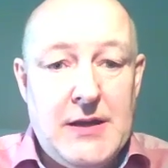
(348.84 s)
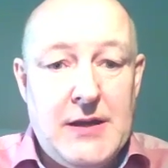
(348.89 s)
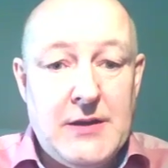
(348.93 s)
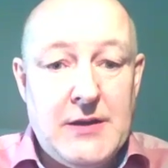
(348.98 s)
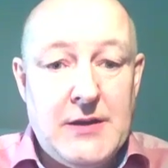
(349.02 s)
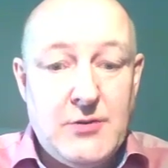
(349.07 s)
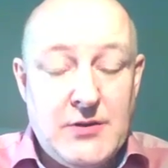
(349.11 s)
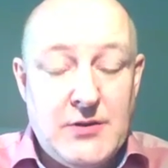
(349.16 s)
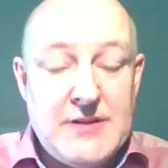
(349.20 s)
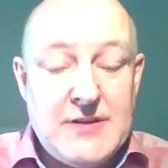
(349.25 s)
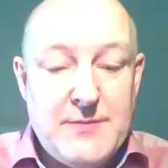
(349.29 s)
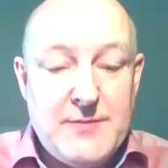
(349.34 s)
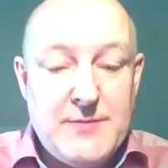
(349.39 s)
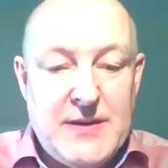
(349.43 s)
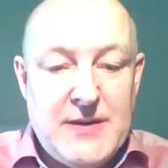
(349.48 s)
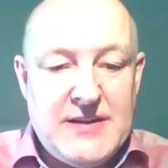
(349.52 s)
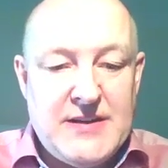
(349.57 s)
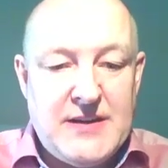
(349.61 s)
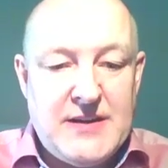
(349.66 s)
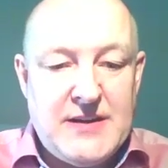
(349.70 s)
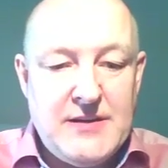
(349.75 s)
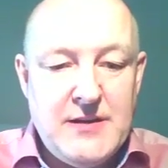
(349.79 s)
this
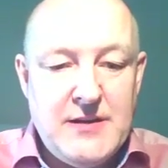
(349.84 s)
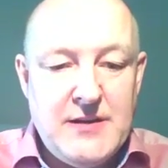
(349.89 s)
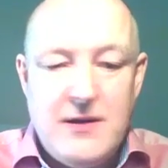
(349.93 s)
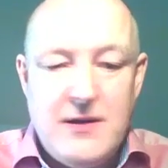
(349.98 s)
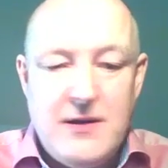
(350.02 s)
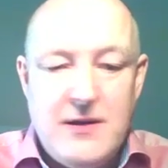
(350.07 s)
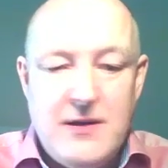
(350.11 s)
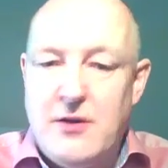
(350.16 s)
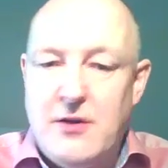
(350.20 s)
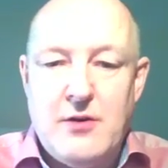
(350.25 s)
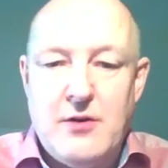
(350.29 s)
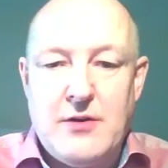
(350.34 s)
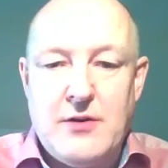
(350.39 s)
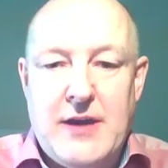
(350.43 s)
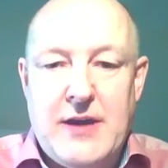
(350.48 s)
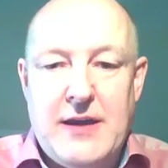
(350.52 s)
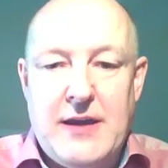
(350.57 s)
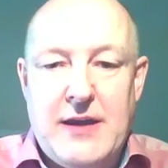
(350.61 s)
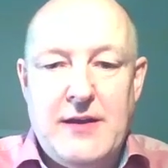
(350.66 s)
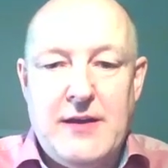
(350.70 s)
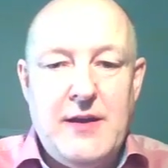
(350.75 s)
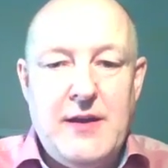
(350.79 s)
meeting.
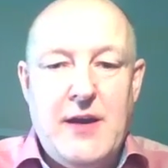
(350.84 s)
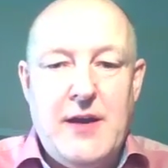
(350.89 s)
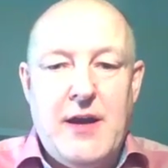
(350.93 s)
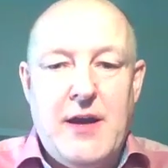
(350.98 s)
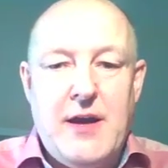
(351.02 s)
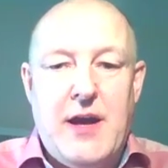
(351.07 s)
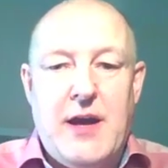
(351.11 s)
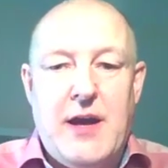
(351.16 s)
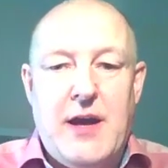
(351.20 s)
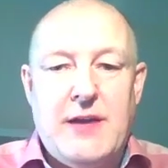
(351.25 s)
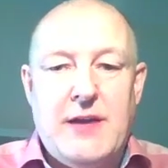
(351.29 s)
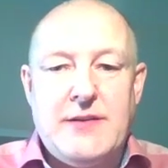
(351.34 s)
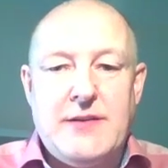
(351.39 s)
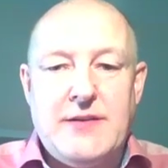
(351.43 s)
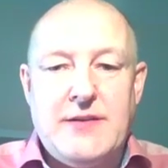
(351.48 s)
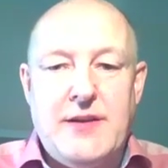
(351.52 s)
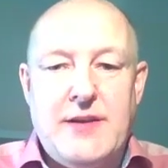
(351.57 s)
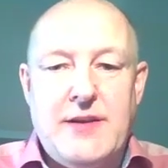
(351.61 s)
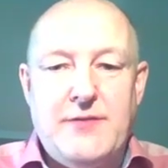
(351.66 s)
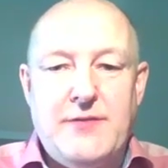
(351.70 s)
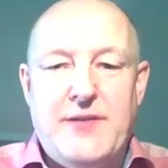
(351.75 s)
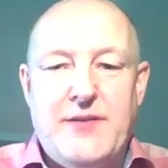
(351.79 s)
Okay, and
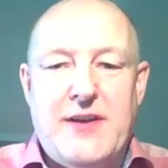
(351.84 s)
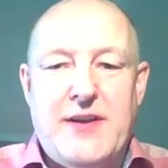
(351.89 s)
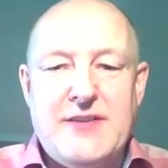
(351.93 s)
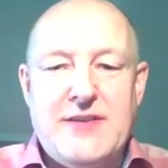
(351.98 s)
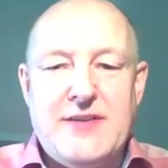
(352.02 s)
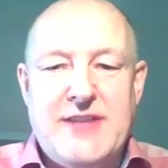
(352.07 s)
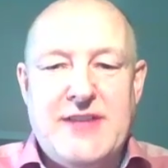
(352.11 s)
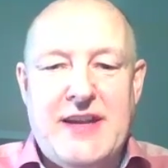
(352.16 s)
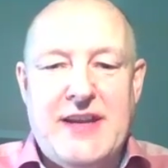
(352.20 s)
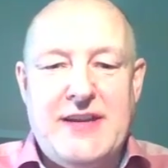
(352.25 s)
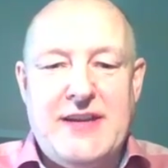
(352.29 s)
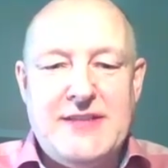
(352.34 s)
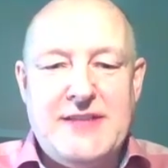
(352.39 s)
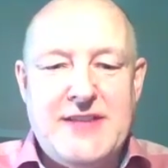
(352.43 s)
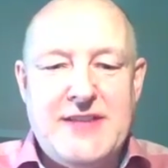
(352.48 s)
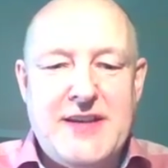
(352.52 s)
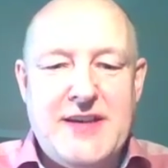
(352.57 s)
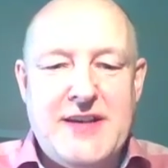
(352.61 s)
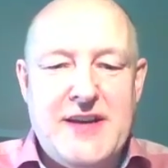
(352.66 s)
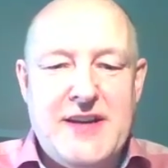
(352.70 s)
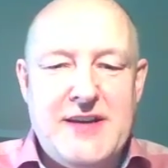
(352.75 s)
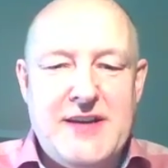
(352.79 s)
if there's
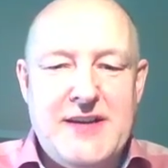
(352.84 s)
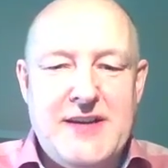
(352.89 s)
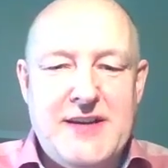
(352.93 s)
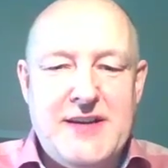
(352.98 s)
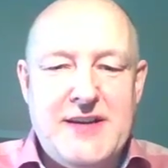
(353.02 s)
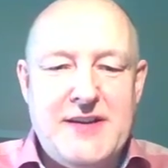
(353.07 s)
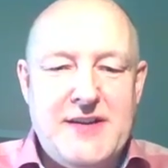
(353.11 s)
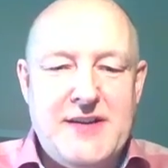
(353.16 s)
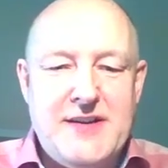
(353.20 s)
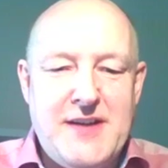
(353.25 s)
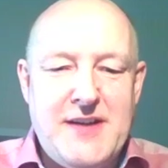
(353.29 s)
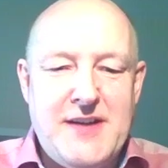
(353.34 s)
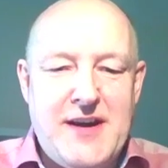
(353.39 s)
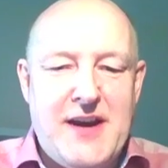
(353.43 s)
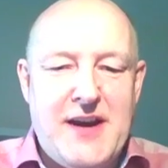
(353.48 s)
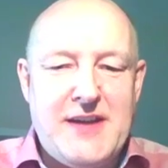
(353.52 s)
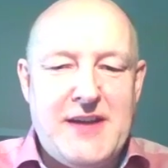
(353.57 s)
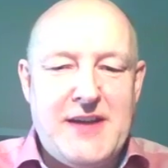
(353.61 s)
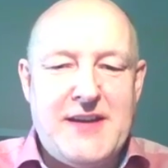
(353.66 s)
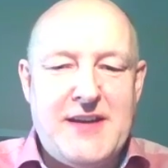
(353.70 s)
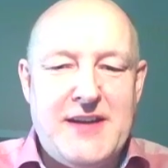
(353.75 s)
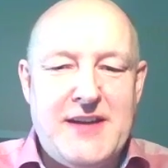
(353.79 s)
anything
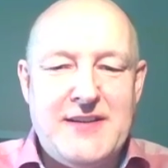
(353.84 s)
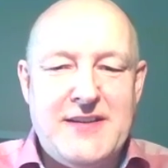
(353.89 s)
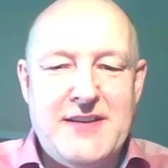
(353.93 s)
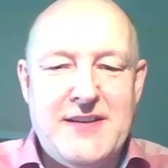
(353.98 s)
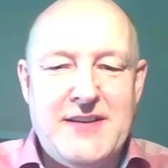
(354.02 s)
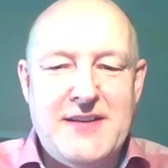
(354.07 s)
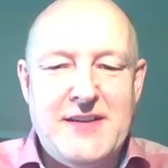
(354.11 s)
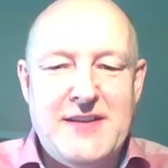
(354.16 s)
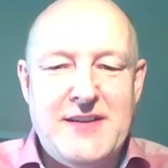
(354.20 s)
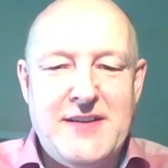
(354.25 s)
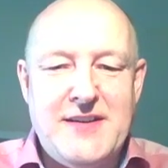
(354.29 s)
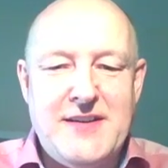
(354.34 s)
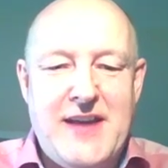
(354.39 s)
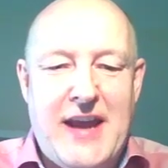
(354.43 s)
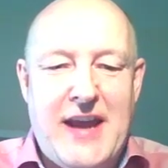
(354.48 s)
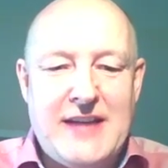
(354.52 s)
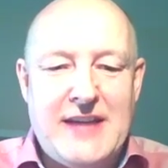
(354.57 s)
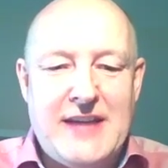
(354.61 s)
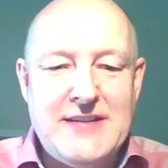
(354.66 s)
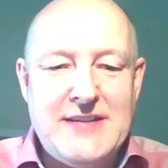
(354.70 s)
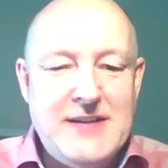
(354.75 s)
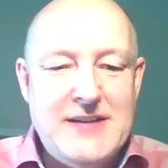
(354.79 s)
I can
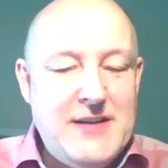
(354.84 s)
add,